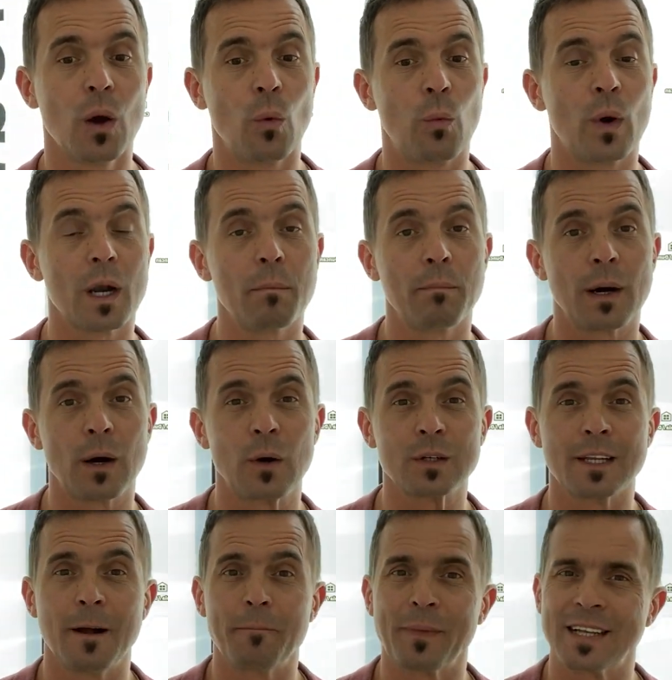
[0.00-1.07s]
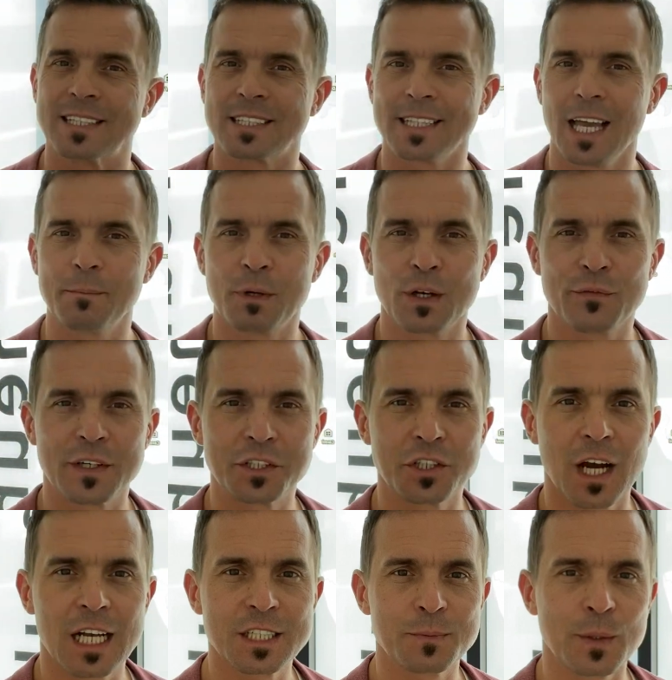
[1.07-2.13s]
What about statement of
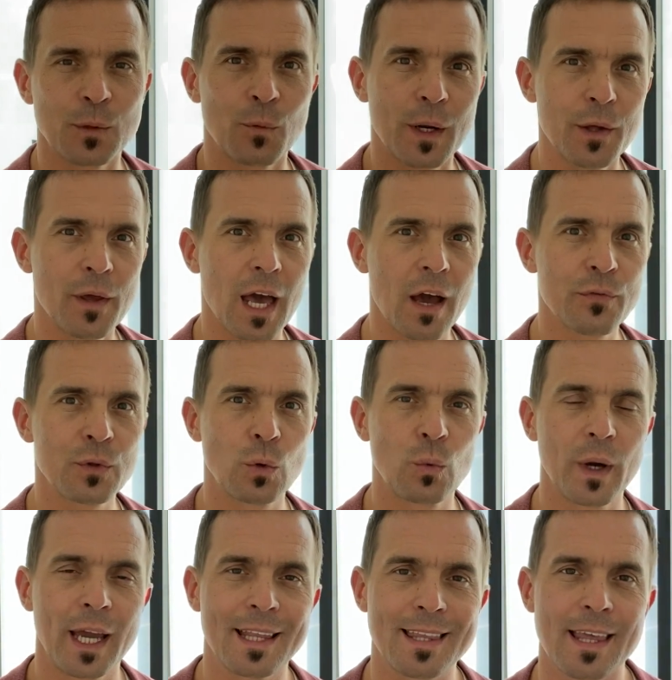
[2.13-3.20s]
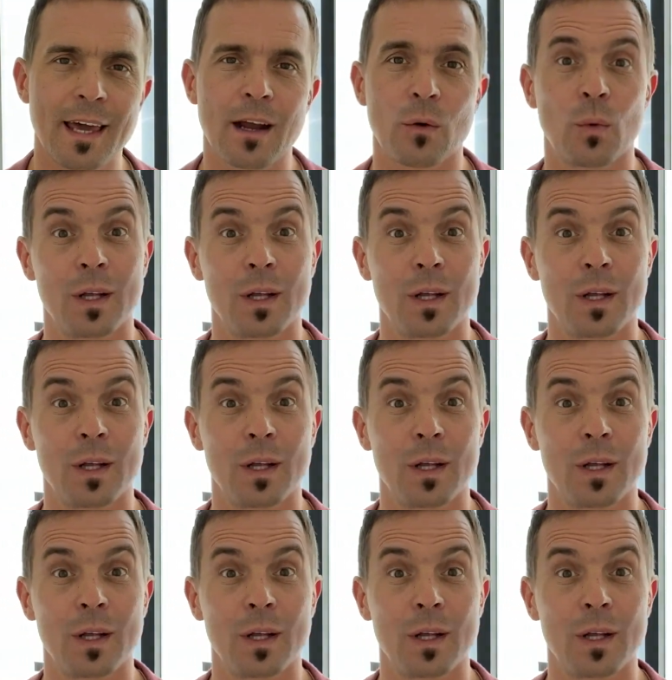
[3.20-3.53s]
adjustment? What do you have to wait there?